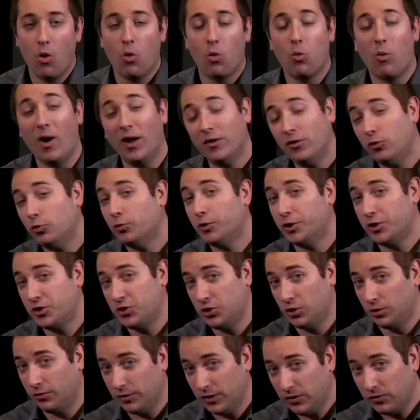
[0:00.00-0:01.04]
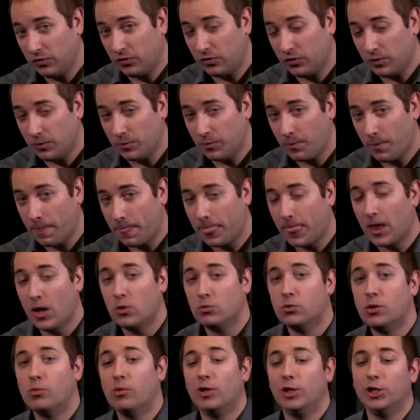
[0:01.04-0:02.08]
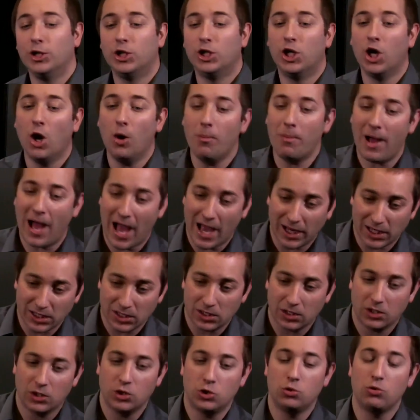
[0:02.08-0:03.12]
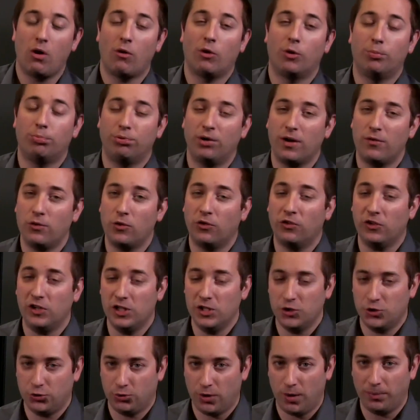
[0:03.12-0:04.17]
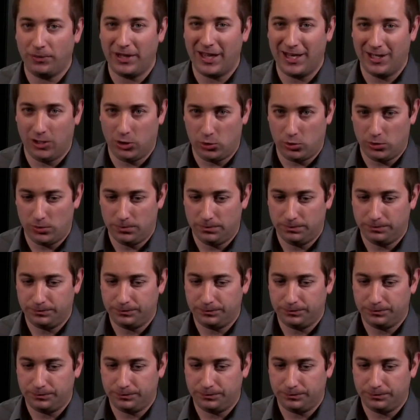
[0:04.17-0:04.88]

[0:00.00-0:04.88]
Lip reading: Once we're serviced, we will go back to our previous interrupt handler.